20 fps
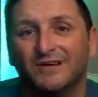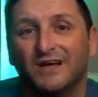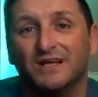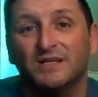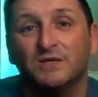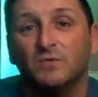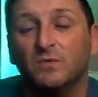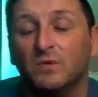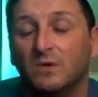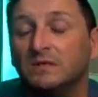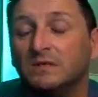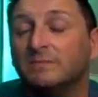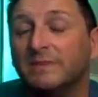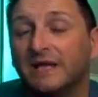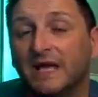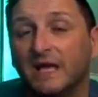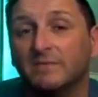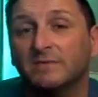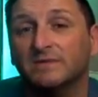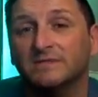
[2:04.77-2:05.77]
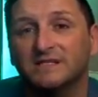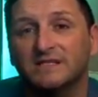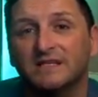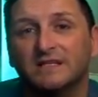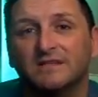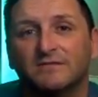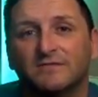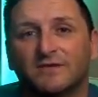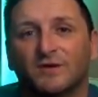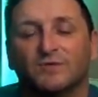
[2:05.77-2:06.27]
and you will be able to see
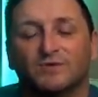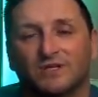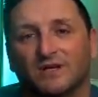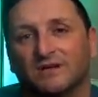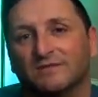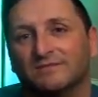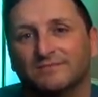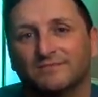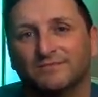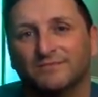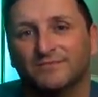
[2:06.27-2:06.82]
the future.